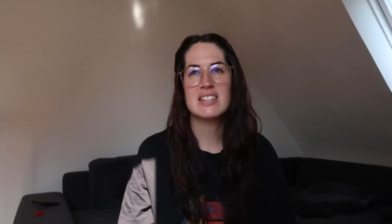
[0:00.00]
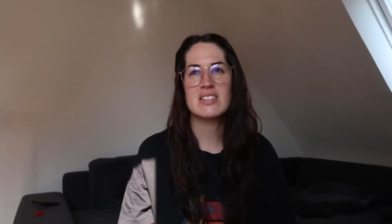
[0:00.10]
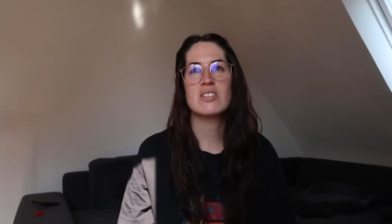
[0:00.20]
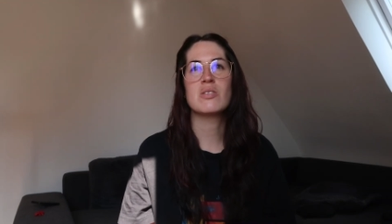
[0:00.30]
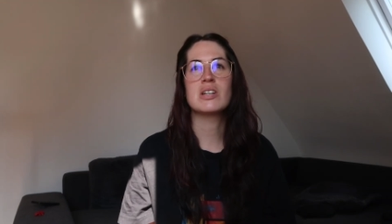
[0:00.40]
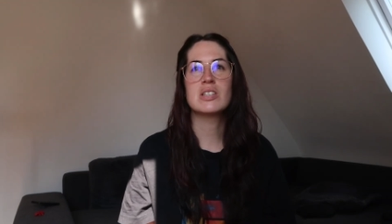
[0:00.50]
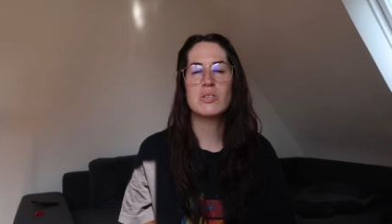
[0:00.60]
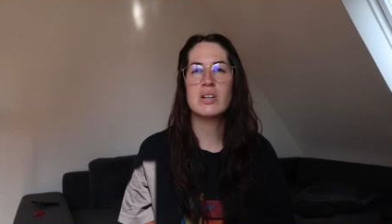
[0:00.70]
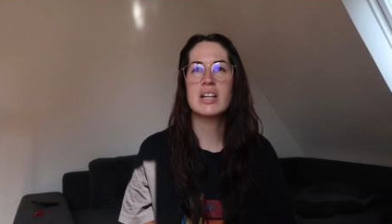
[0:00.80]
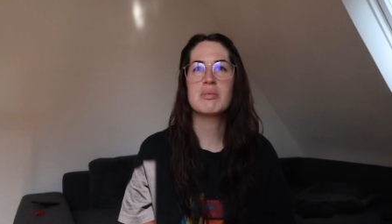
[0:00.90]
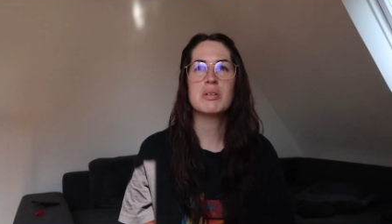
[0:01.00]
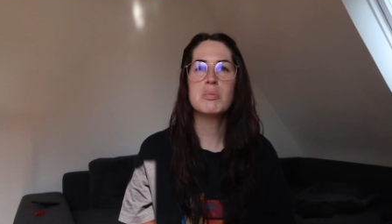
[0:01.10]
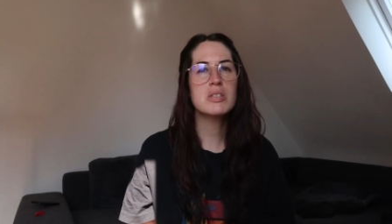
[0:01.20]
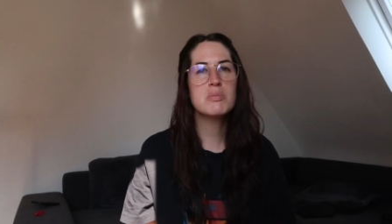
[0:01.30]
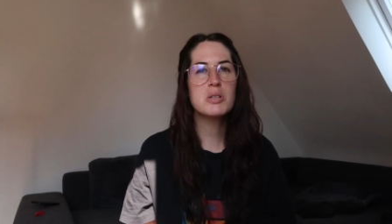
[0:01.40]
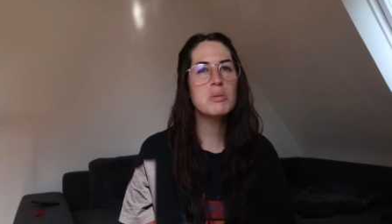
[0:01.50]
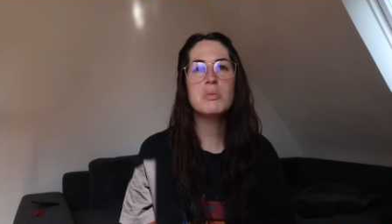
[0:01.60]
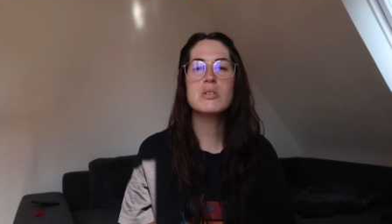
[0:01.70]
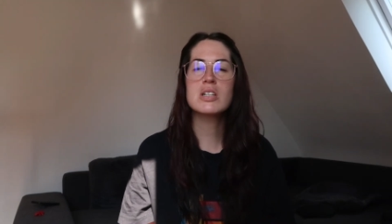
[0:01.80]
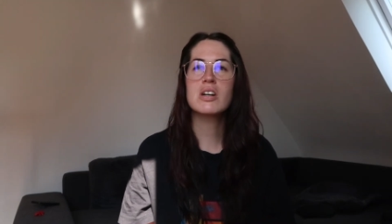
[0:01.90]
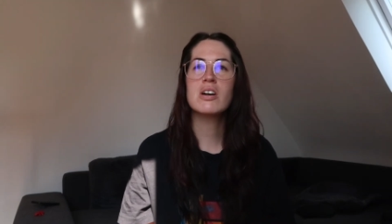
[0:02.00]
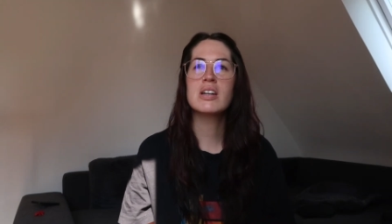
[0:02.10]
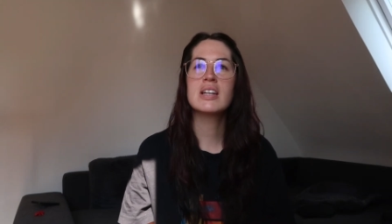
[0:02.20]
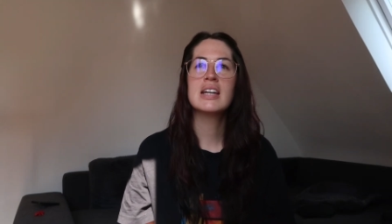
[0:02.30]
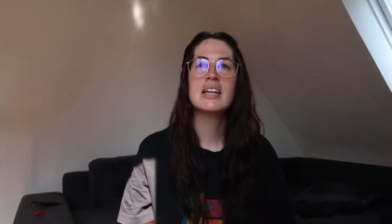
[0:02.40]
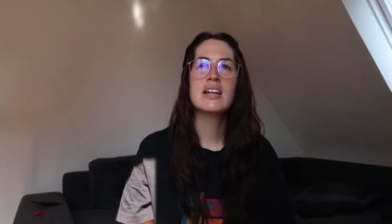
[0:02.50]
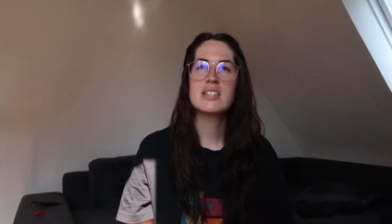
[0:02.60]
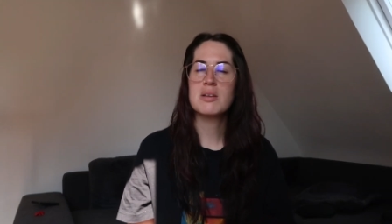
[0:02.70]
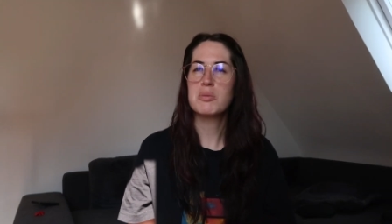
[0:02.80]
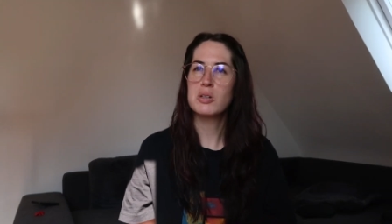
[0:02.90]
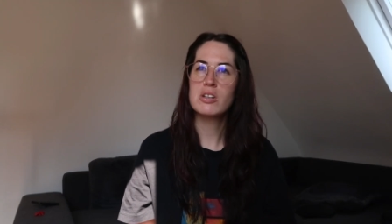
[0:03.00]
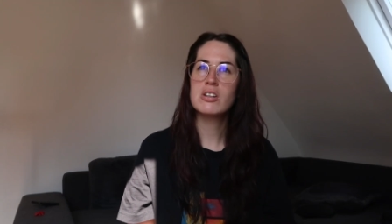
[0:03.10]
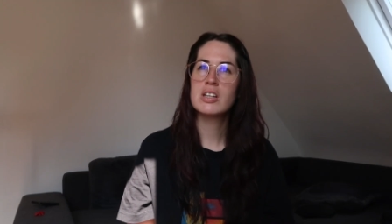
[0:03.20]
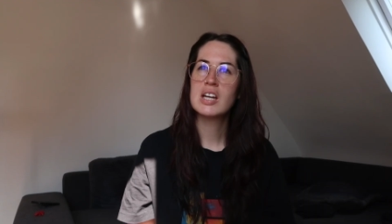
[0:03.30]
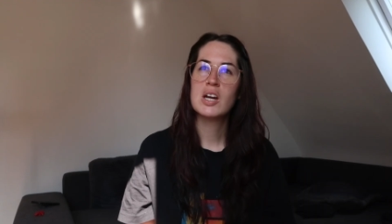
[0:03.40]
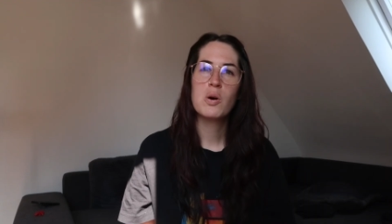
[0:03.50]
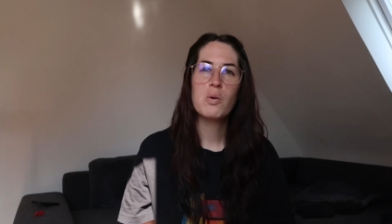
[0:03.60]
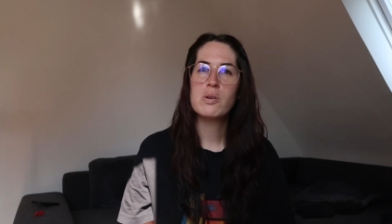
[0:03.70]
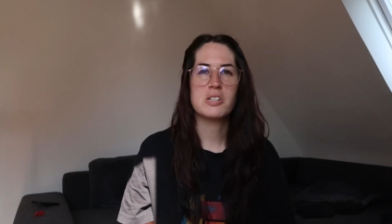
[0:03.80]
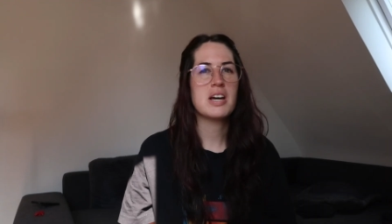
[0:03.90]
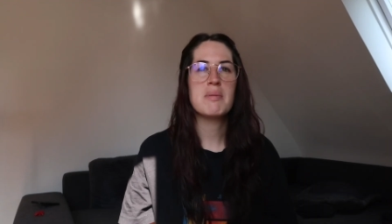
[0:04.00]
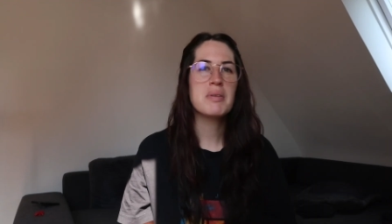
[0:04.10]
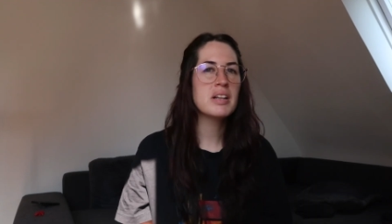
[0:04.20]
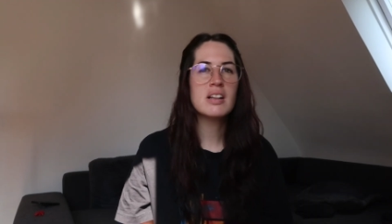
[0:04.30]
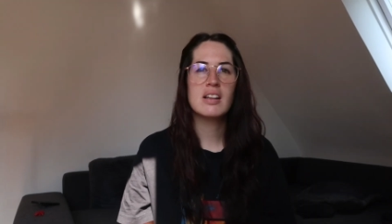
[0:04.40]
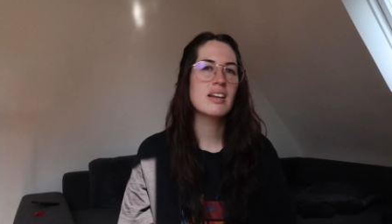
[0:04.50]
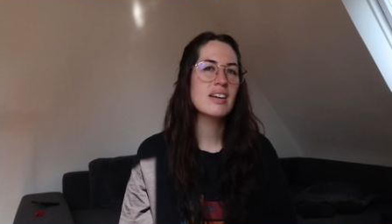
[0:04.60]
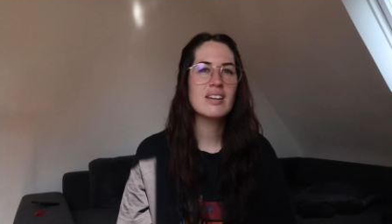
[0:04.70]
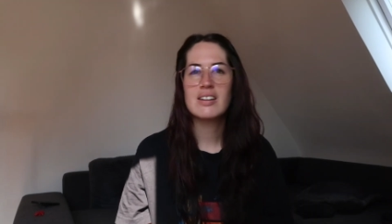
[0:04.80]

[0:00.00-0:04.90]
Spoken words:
And so I thought I'm going to put some good music on, some good autumnal